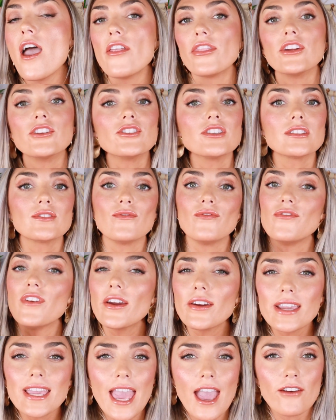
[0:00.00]
They're just
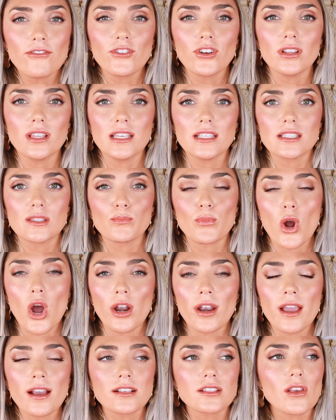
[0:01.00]
very effortless
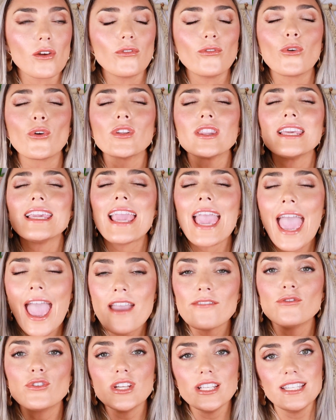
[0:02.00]
products for the
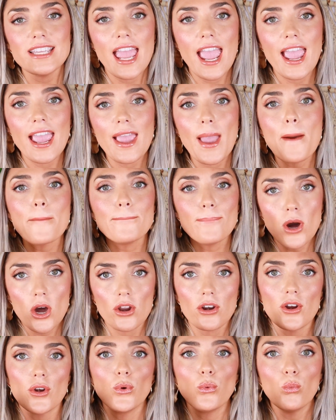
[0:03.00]
everyday
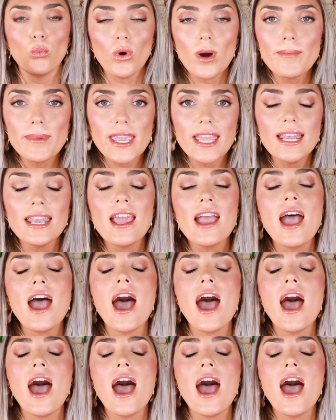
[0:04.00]
modern woman